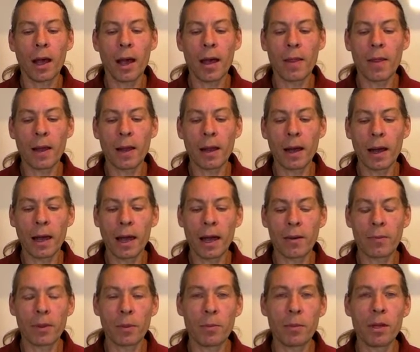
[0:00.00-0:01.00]
And then I
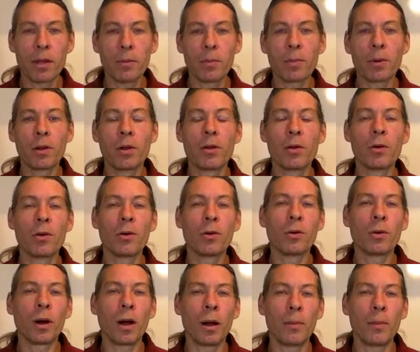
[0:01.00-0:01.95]
have the people who